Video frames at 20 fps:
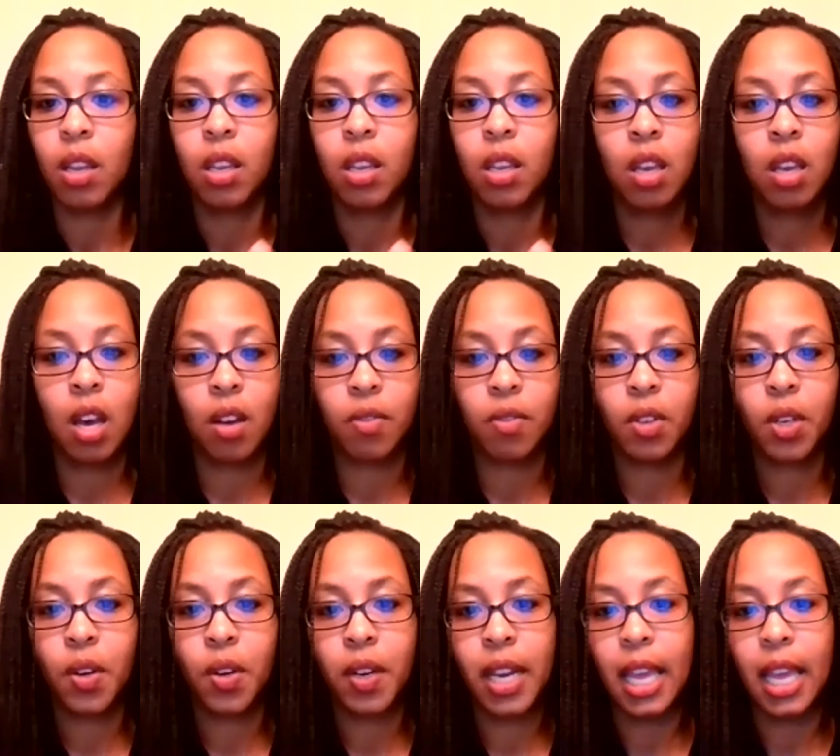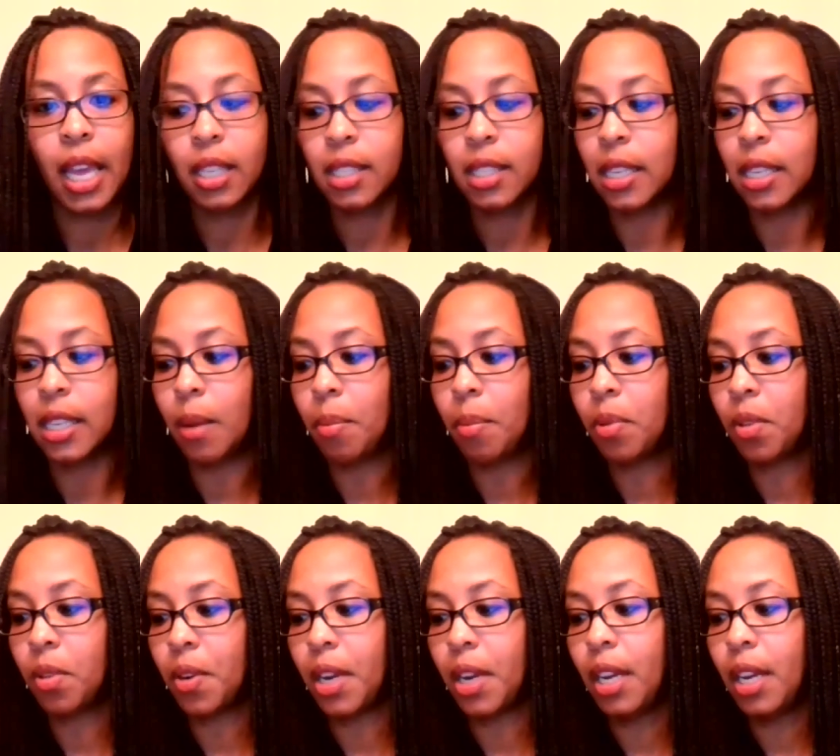cover created, step
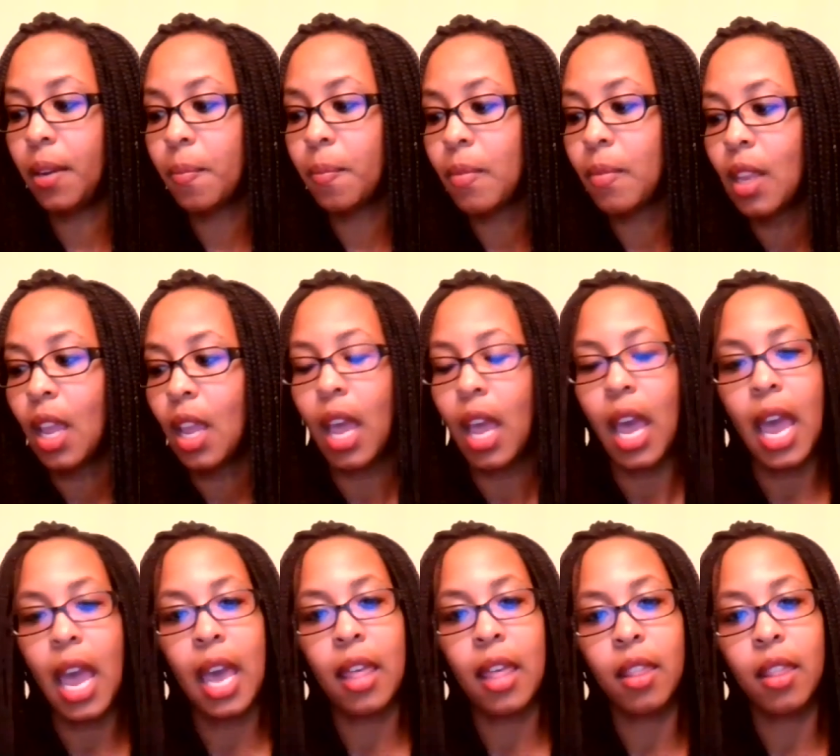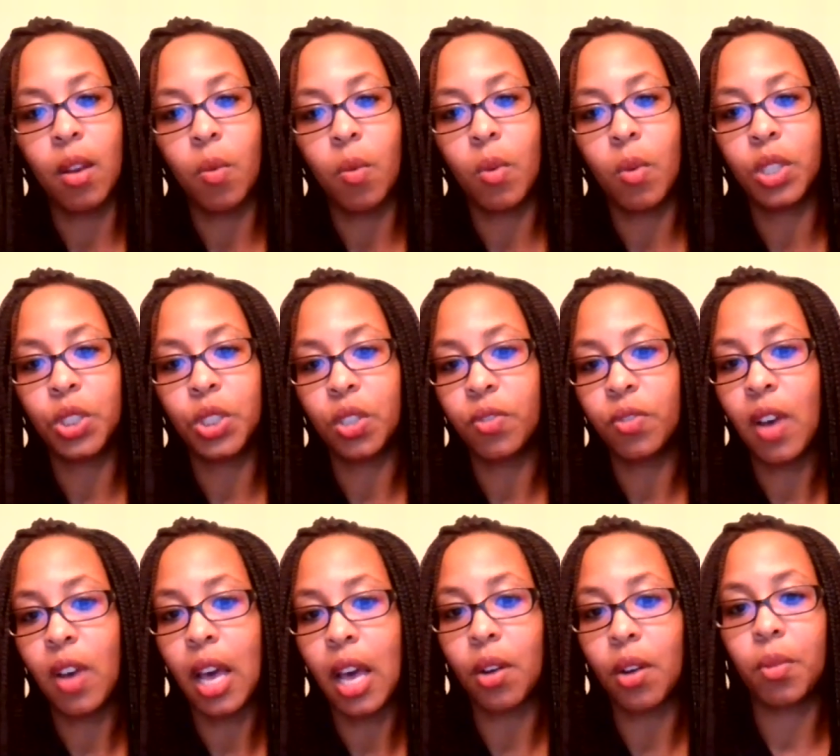3, and then once your
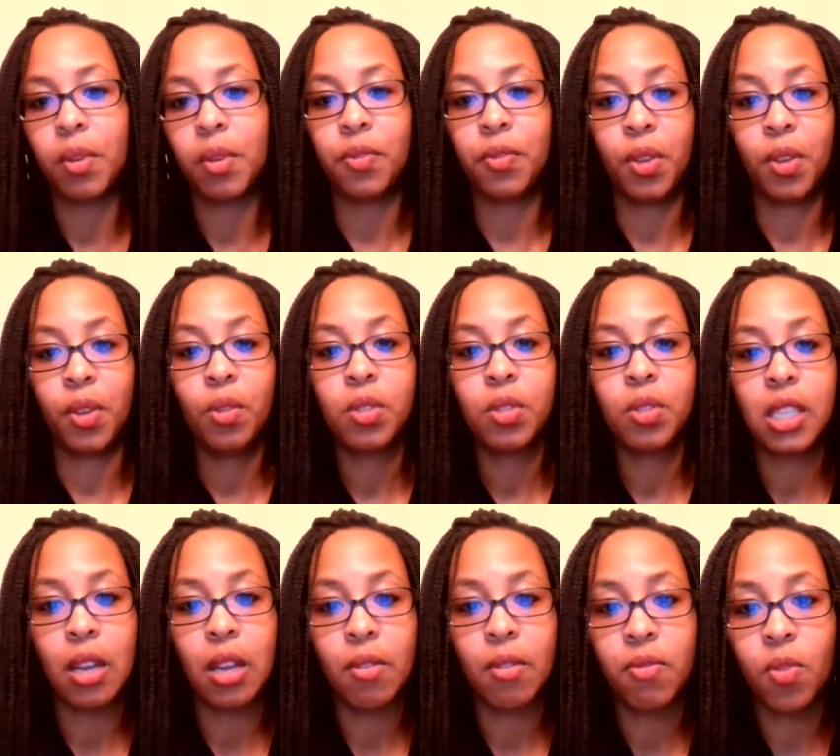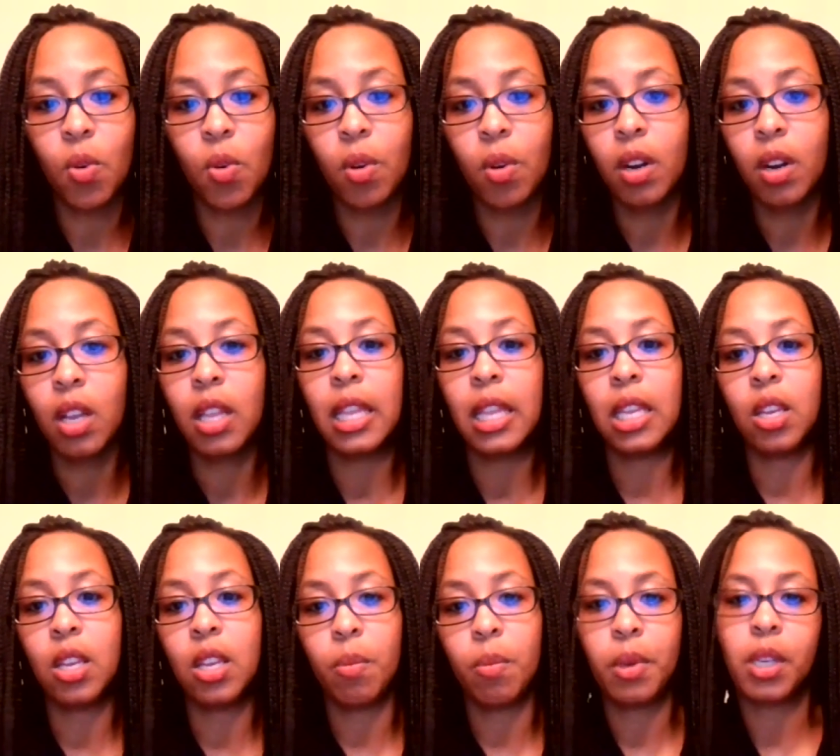final review, step 4, then
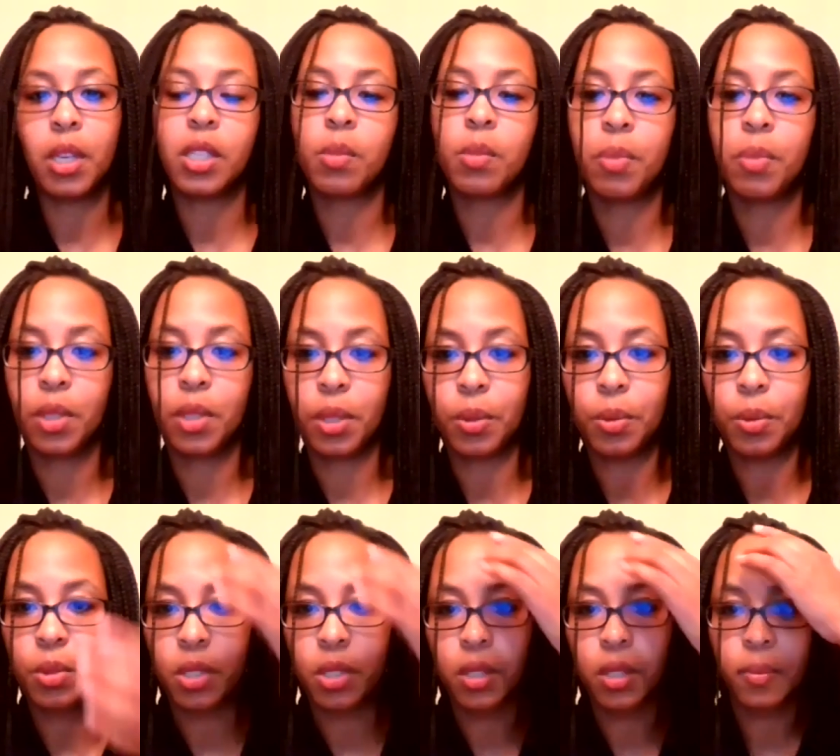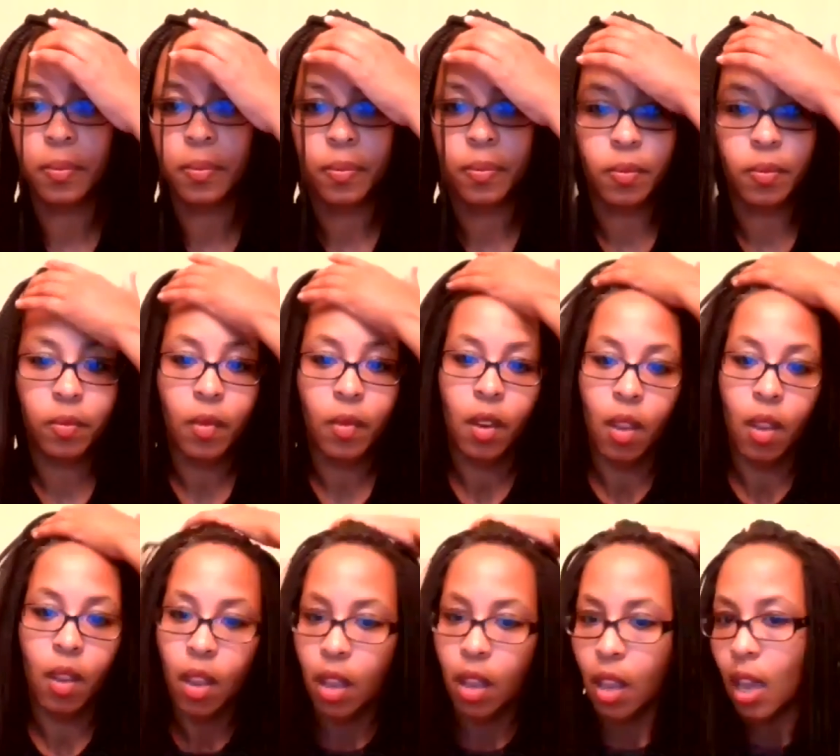your book is produced.
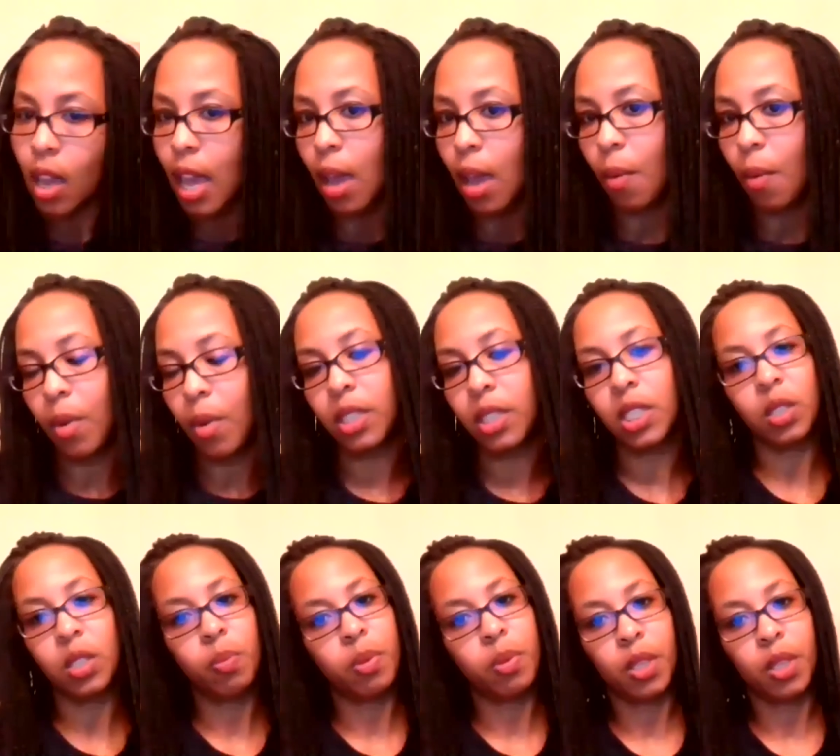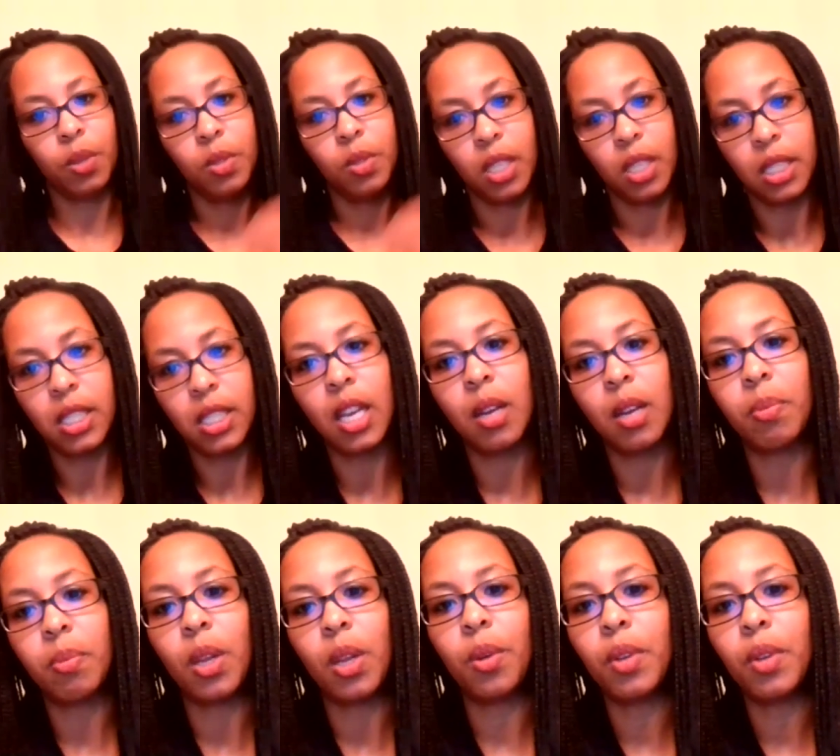And once it's produced, it's
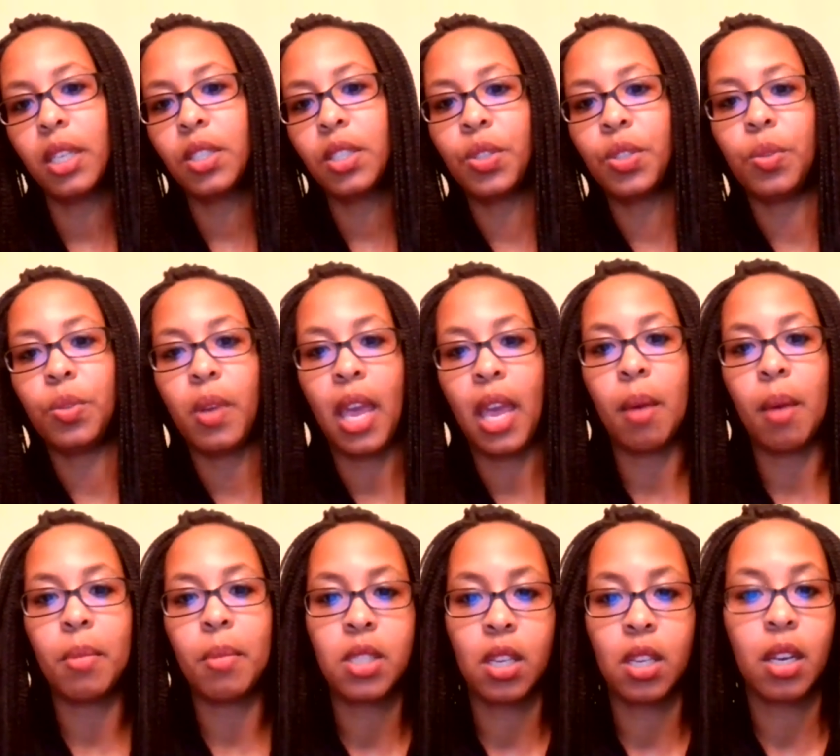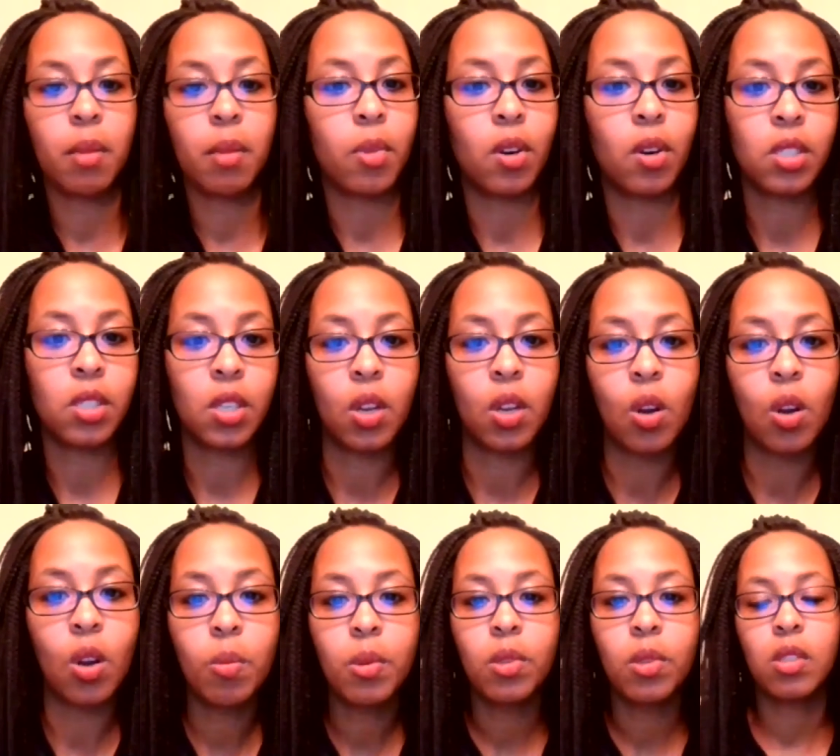uploaded to Amazon and Barnes and
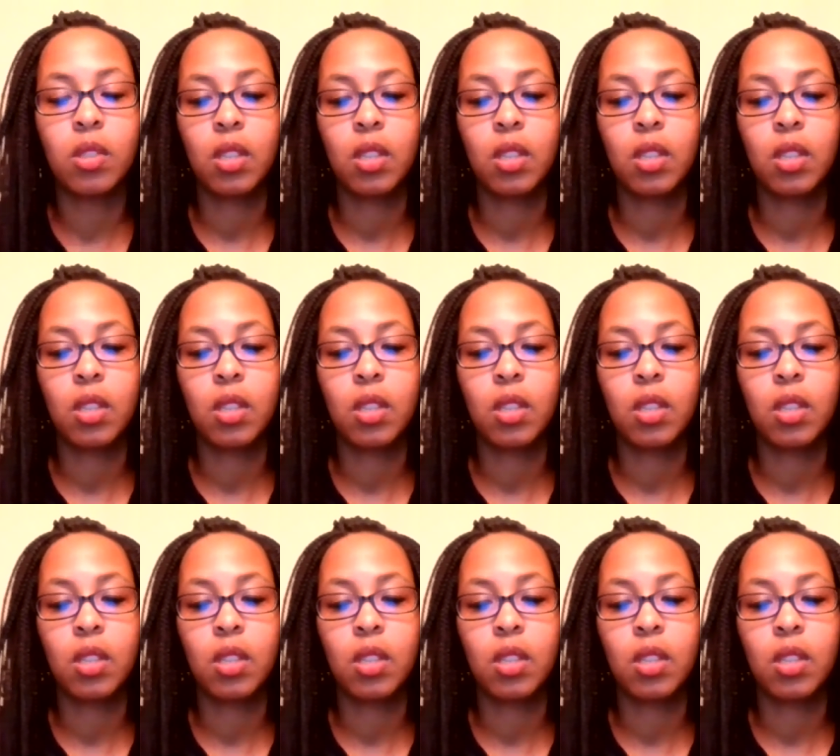Nobles.